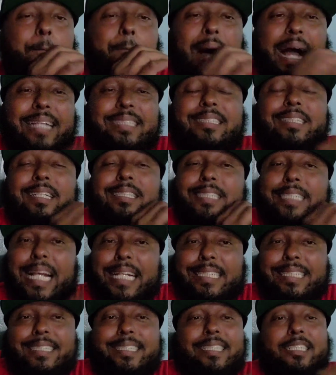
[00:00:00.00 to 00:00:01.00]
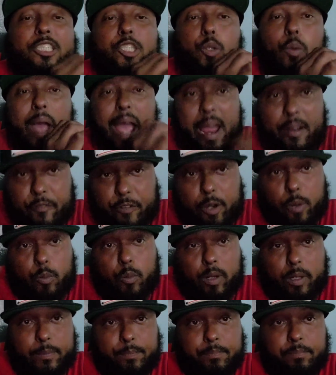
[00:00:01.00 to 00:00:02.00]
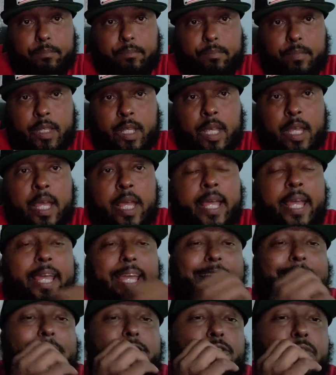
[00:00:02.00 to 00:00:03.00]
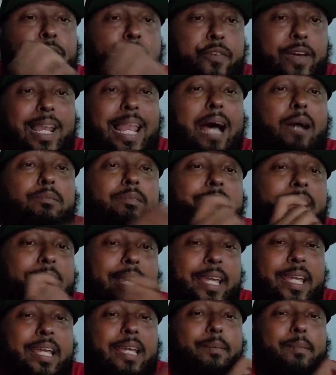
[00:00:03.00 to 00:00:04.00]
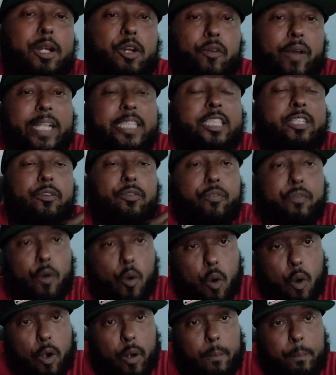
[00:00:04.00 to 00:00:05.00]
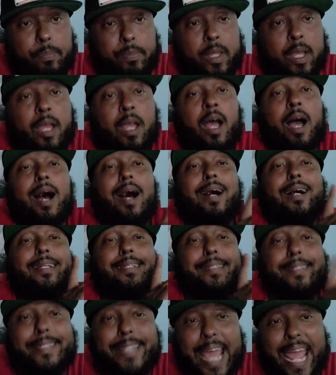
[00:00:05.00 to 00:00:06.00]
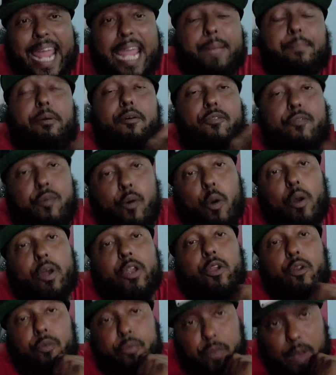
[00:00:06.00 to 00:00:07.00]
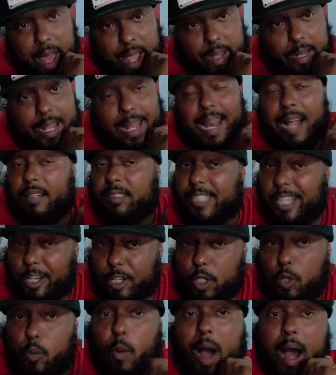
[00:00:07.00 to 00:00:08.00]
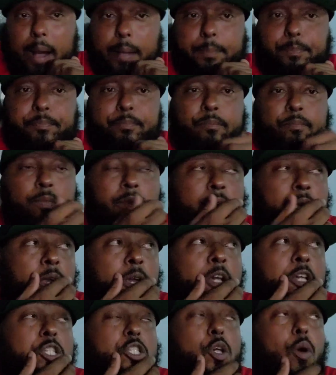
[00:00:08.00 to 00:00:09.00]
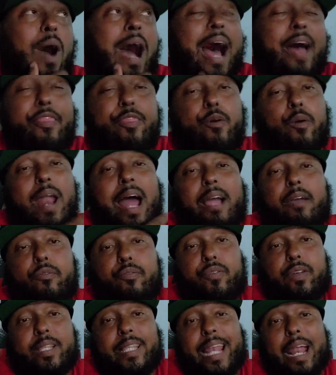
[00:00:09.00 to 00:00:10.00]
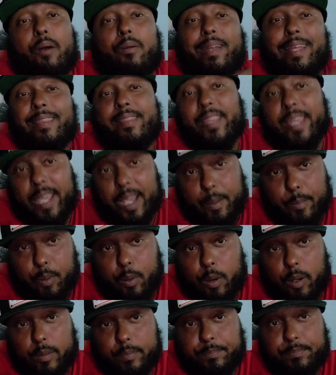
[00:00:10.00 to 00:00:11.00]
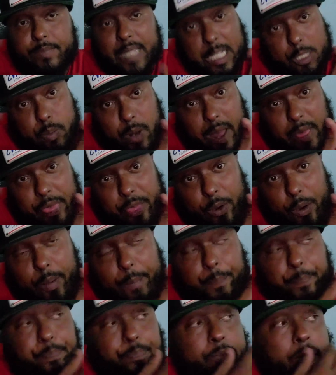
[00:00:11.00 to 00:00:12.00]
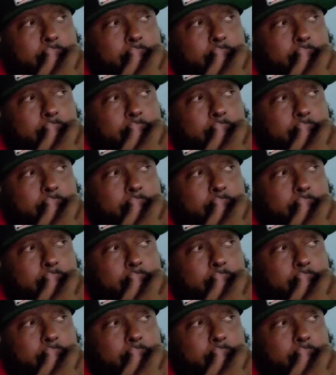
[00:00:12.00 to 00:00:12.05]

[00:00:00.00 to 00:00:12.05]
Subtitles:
My suggestion to everyone is fill out the e-immigration form a day before your flight, and I'll tell you why. So I thought I could fill it out in the airport. That's what I thought.